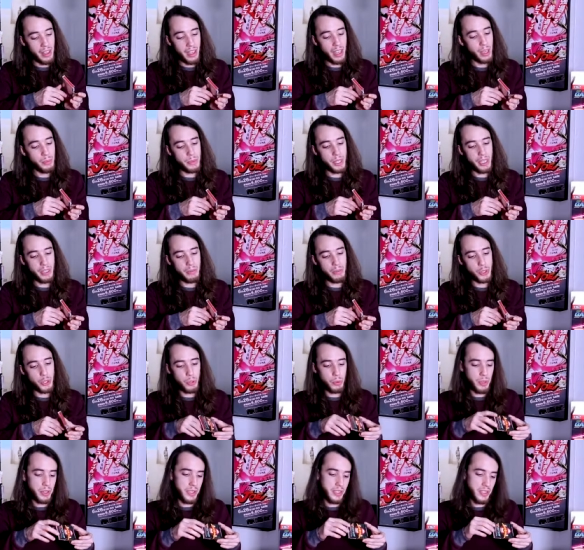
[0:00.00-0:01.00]
I'm not even
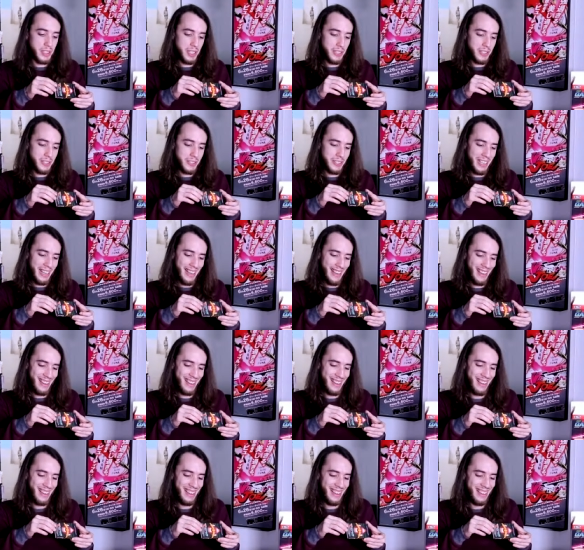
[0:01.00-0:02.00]
sure what this is.
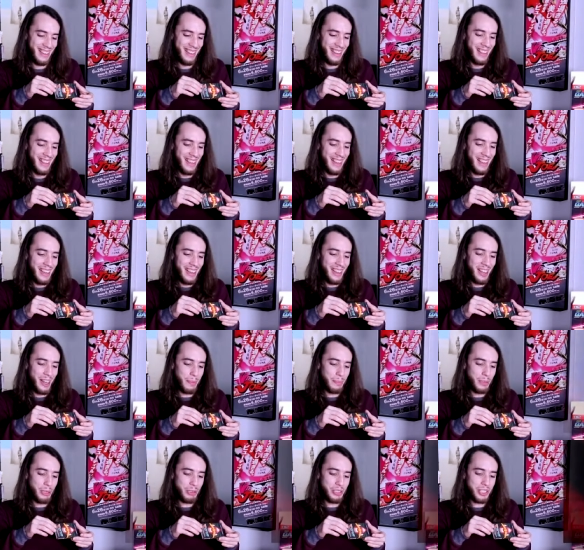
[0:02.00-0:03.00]

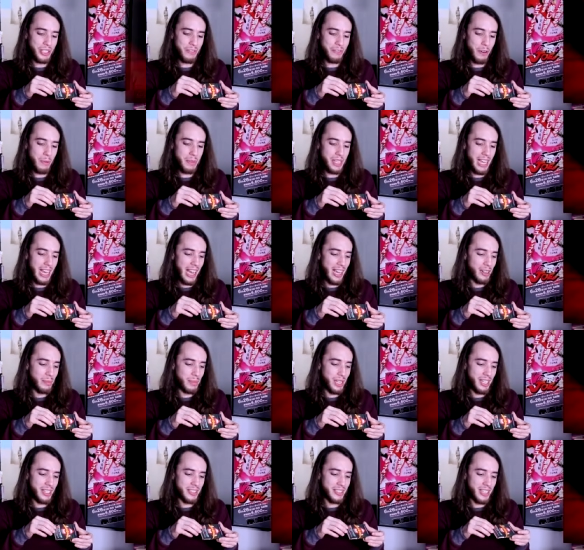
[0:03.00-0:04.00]
Music from the
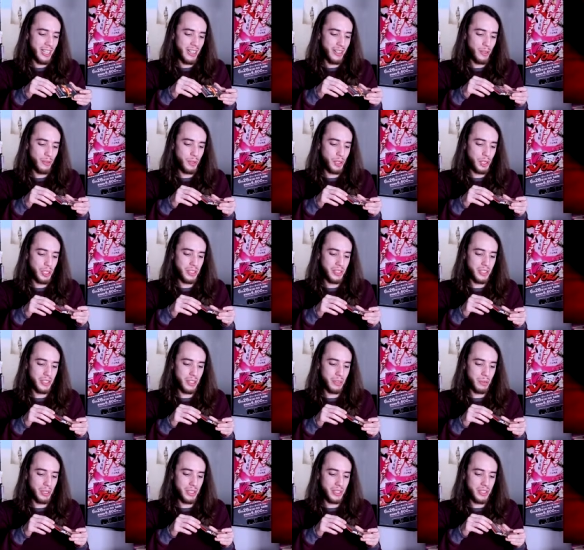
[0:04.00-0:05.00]
animated television
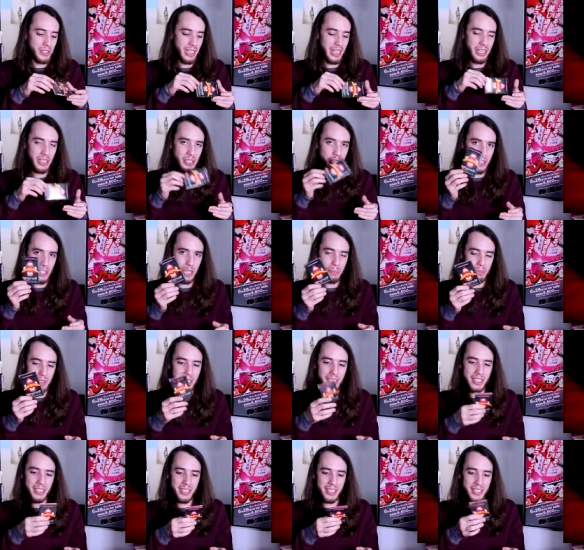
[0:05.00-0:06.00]
series, and it's shaped
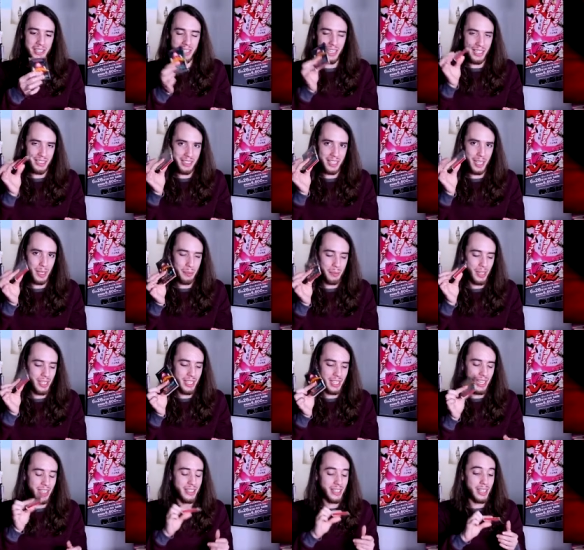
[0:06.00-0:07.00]
like a cassette tape.
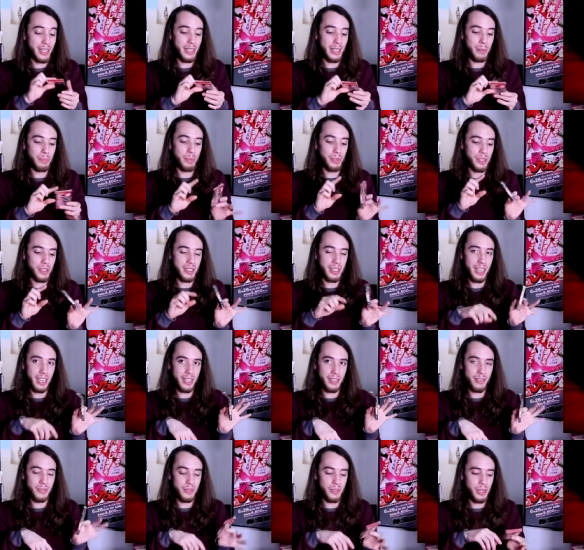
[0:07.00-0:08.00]
Again, they put a
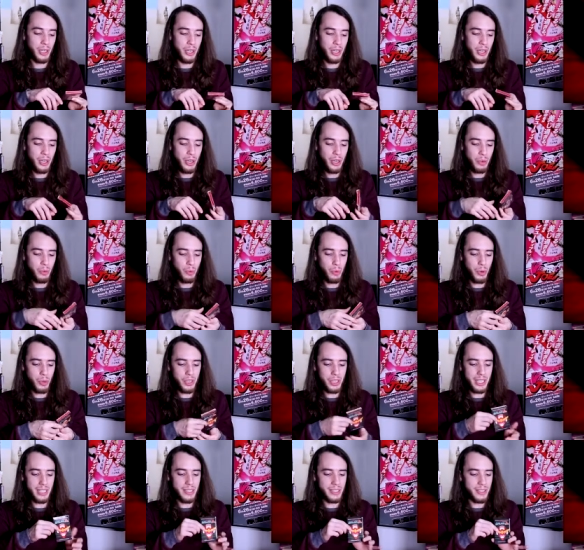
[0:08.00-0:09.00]
lot of
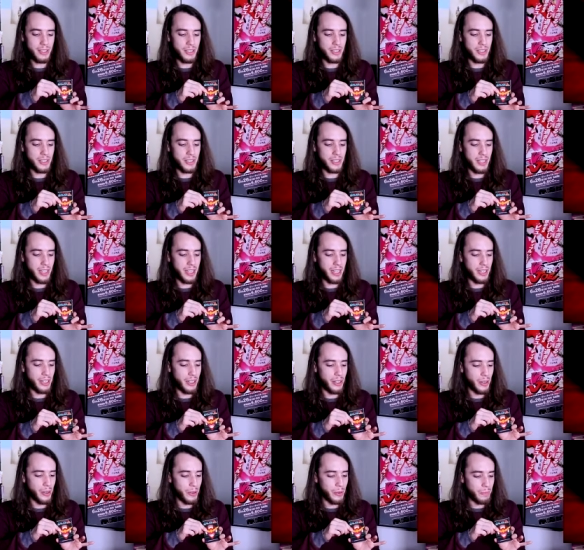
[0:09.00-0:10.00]
work into the design
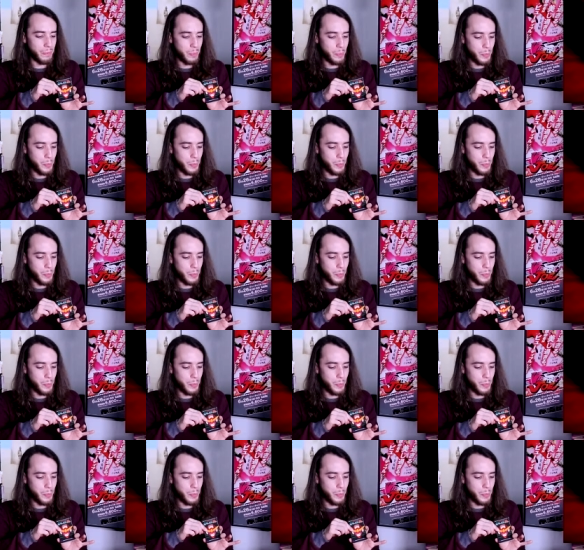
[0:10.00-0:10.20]
here.